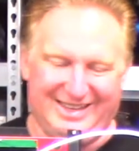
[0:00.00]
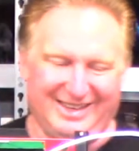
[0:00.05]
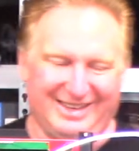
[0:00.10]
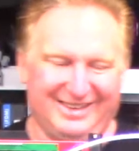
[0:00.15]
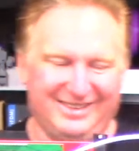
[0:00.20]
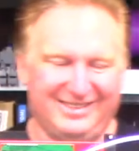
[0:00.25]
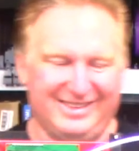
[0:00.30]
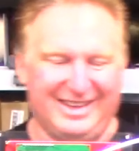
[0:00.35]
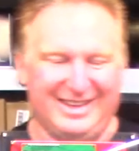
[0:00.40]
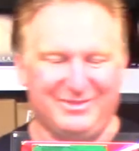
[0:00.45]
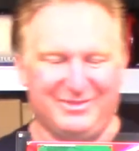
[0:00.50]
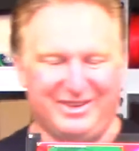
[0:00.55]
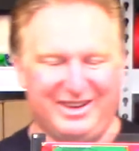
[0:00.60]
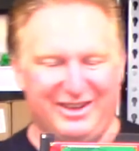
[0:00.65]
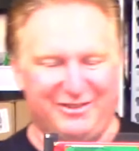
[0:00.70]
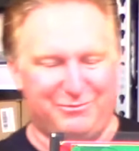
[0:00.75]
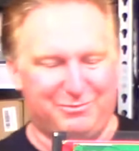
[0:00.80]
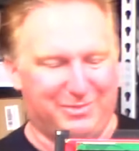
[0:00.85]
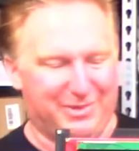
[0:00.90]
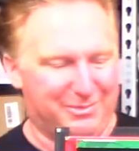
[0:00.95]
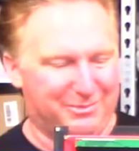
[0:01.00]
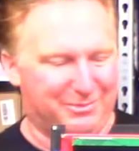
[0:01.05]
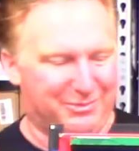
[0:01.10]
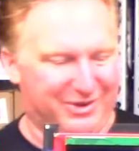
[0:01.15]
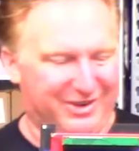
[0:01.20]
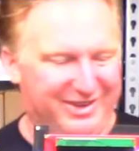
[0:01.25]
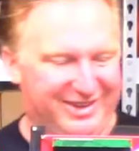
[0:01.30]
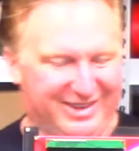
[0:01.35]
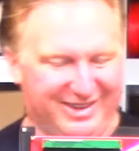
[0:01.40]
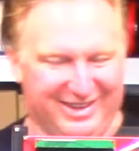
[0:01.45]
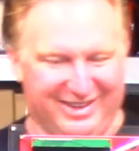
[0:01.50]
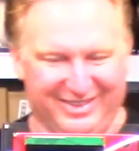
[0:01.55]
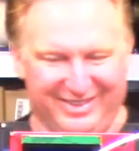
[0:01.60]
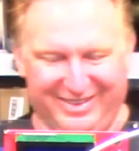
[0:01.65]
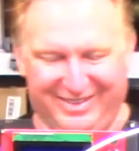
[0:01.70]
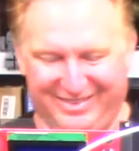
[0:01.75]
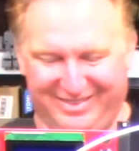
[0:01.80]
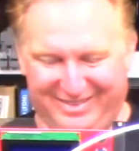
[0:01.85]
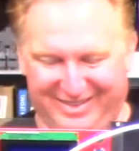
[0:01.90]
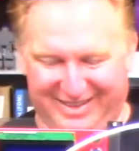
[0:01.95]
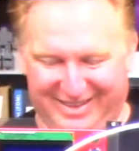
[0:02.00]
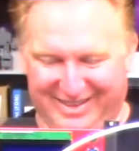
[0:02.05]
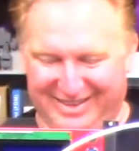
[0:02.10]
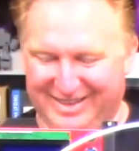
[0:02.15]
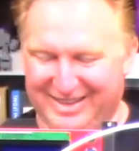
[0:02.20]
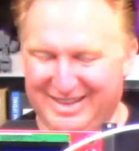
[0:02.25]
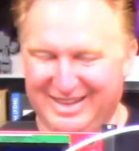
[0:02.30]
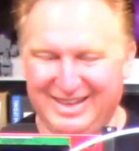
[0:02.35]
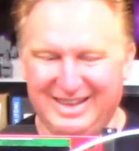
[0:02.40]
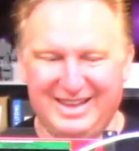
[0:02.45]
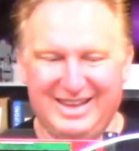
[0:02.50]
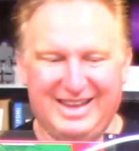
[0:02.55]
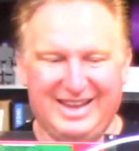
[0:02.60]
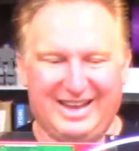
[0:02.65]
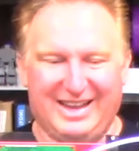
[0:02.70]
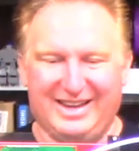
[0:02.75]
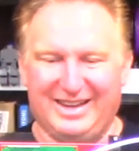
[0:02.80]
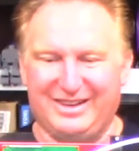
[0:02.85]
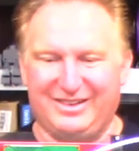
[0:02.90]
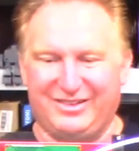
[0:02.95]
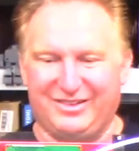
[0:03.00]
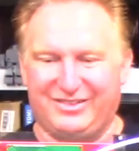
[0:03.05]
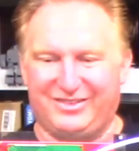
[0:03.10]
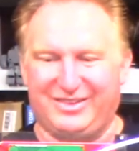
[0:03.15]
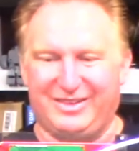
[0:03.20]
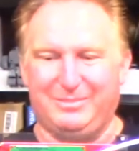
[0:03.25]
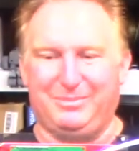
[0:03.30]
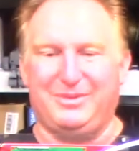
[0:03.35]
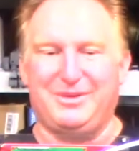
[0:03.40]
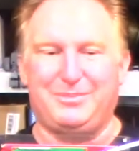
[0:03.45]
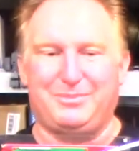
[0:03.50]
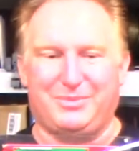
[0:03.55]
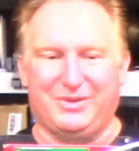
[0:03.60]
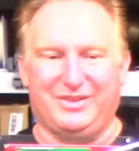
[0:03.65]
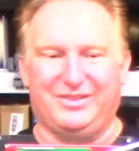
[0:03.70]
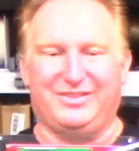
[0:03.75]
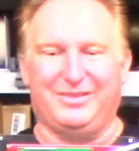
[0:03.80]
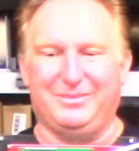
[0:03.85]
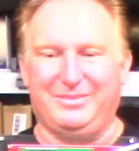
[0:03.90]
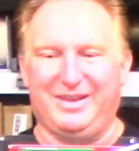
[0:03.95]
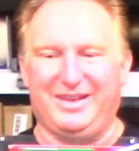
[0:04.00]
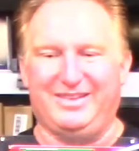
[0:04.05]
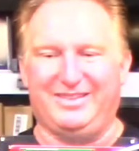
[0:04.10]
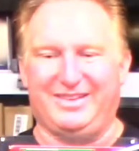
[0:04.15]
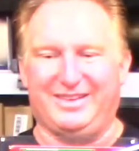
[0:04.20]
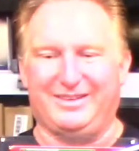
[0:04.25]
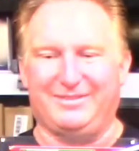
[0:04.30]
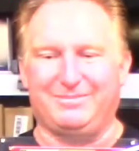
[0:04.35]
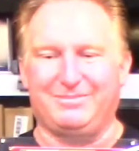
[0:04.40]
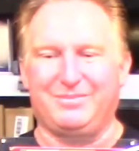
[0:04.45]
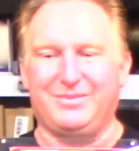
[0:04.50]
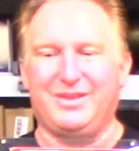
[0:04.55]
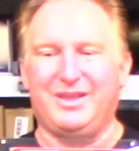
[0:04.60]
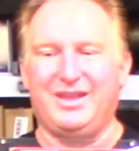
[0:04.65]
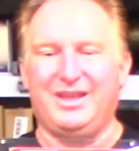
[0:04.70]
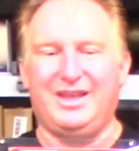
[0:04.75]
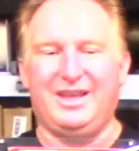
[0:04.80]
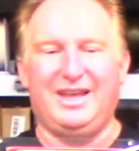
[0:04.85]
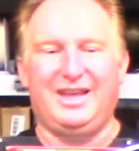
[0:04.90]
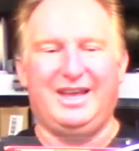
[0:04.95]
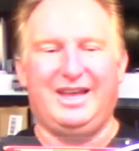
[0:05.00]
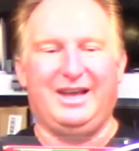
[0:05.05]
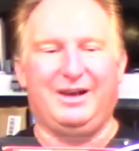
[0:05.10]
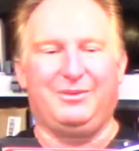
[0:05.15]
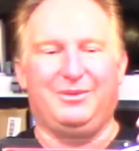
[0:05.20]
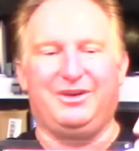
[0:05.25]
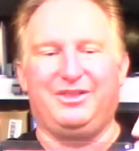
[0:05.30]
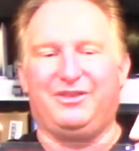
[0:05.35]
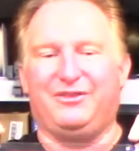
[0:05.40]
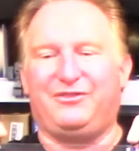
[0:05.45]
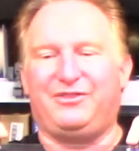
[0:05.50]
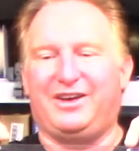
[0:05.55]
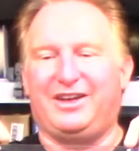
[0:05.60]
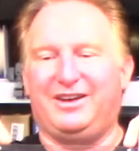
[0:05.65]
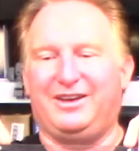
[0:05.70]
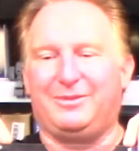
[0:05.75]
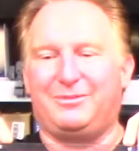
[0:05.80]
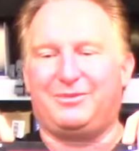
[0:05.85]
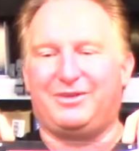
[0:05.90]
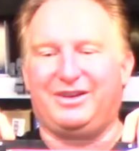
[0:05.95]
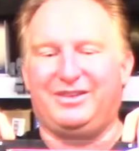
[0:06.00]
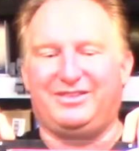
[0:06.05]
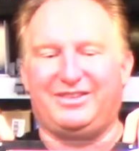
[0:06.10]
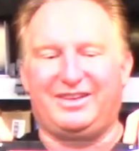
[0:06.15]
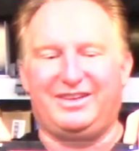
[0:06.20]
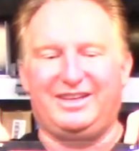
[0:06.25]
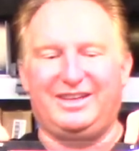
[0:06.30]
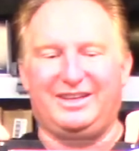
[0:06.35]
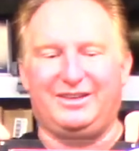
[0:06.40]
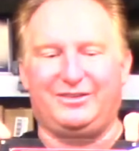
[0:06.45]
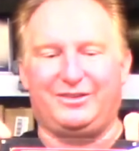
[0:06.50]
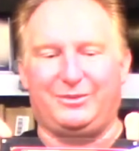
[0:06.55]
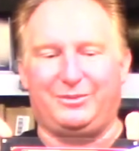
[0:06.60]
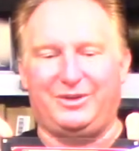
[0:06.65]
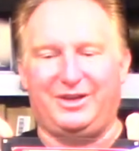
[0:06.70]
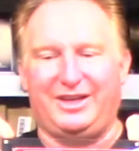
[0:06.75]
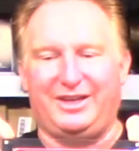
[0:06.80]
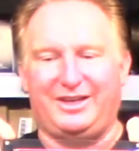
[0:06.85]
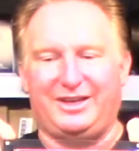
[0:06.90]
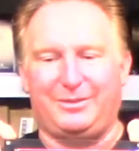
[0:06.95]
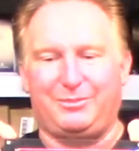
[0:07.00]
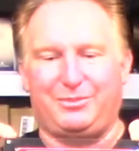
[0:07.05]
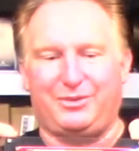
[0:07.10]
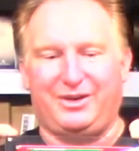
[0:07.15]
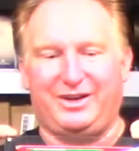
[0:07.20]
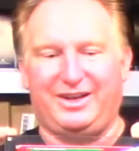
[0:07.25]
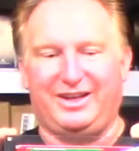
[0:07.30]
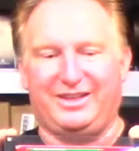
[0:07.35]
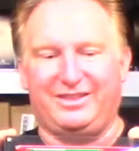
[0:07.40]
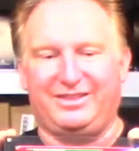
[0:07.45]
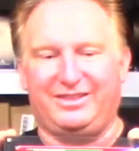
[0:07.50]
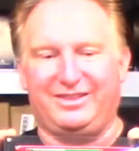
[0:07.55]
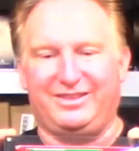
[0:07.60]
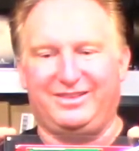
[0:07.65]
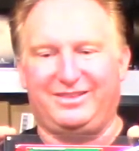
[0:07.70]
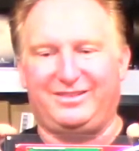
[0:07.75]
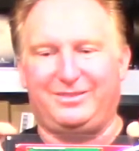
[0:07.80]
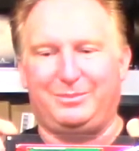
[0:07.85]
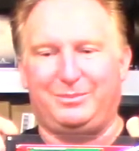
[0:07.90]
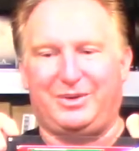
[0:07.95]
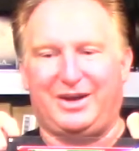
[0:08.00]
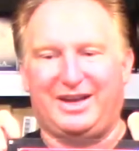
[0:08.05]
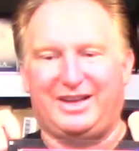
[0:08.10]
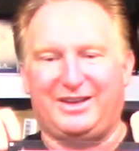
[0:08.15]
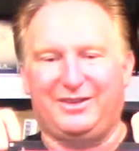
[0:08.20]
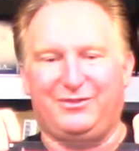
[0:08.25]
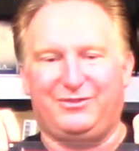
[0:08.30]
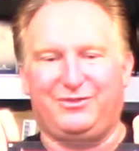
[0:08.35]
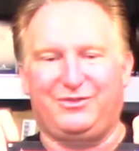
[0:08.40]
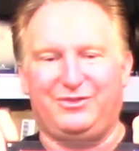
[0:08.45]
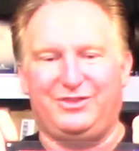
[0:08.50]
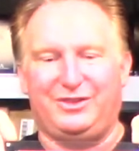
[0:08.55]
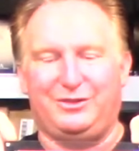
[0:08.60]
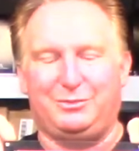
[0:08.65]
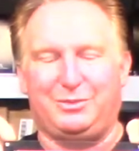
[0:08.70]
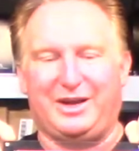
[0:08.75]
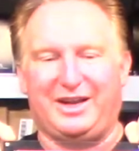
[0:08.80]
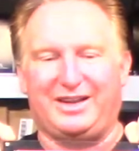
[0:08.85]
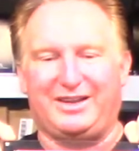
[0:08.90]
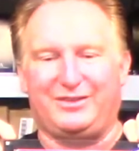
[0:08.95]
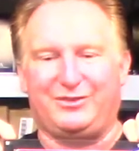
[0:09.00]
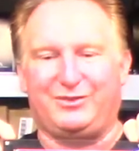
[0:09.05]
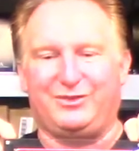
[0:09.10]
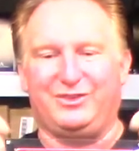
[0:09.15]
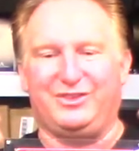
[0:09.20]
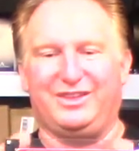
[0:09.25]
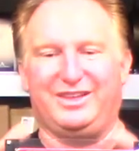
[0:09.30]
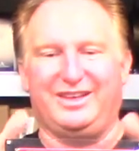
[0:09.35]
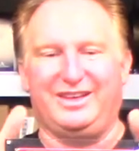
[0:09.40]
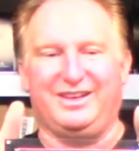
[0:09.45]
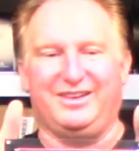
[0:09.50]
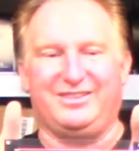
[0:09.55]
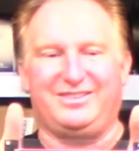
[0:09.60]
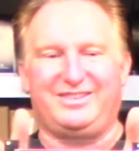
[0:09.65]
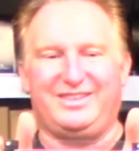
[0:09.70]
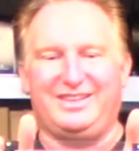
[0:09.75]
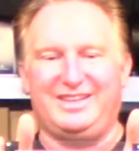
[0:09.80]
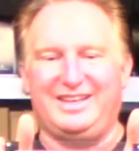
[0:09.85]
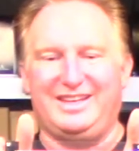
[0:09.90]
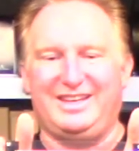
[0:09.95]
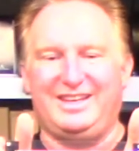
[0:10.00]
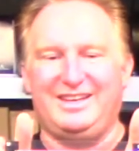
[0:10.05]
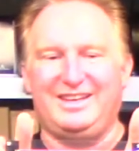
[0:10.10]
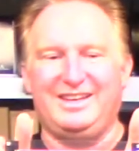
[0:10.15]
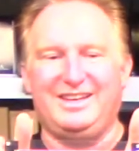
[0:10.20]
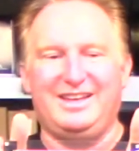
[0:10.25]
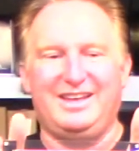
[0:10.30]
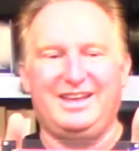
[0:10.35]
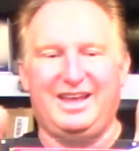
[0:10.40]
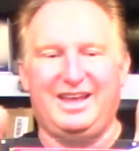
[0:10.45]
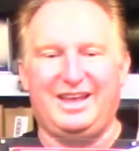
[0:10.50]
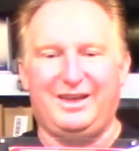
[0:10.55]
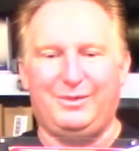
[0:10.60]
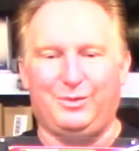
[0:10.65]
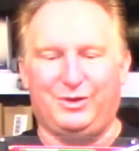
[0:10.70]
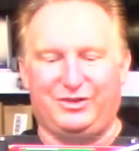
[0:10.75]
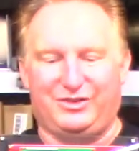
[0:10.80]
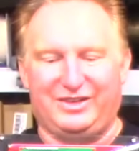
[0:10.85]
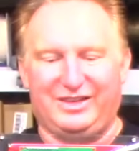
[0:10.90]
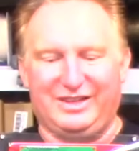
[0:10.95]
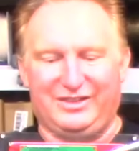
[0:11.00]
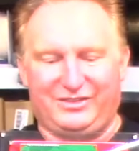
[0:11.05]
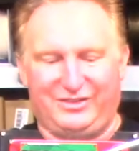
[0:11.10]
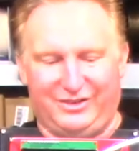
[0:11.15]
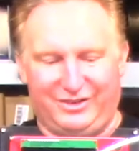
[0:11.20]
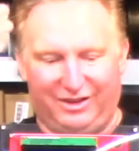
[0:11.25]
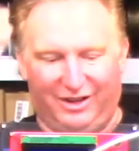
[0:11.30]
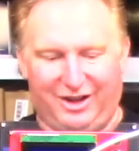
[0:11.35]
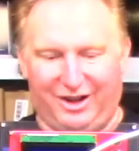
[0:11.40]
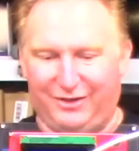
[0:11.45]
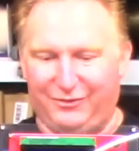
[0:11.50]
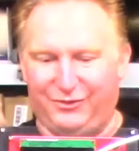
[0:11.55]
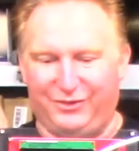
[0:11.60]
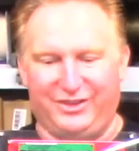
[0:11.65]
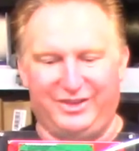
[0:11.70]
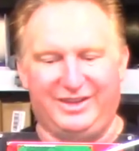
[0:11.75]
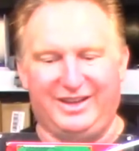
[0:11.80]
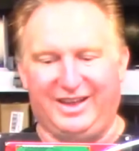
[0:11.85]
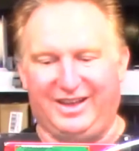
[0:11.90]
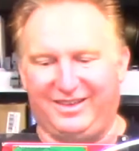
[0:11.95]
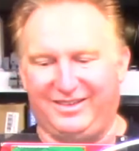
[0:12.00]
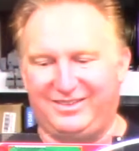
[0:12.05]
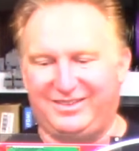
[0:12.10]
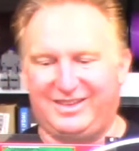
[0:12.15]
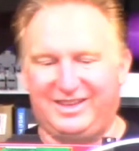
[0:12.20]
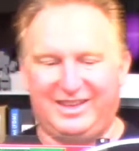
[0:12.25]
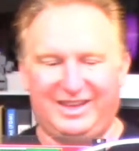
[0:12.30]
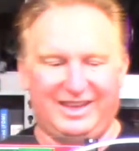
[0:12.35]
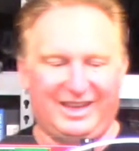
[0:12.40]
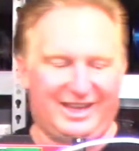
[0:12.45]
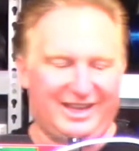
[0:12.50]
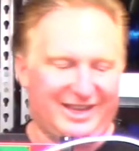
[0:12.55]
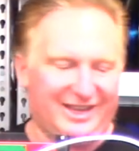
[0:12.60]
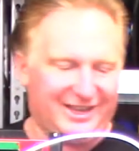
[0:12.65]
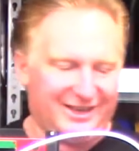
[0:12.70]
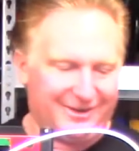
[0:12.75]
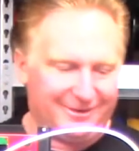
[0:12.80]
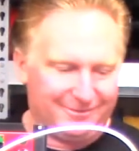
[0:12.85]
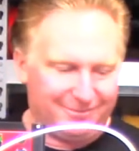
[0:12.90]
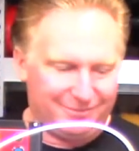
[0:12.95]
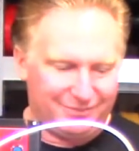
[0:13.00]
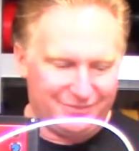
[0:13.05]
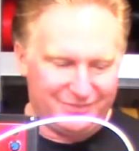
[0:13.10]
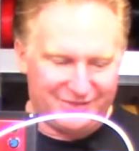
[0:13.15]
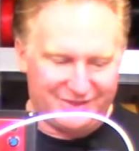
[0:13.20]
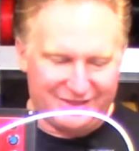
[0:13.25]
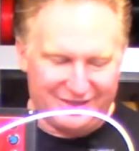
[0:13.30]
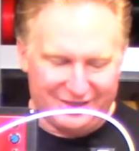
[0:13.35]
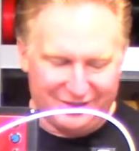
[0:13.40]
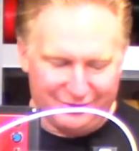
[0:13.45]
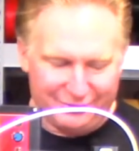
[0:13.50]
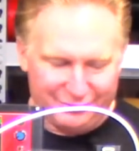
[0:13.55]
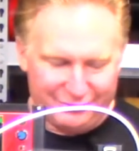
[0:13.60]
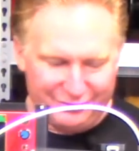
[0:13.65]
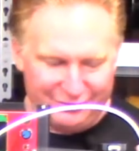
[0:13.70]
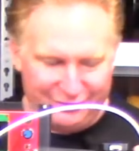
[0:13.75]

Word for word: You name it, I've been printing it on this thing. And it just simply prints amazing. And one of the final upgrades I did is I went ahead and I printed out this bracket, these brackets for the L C D, which gets it off the desk. And it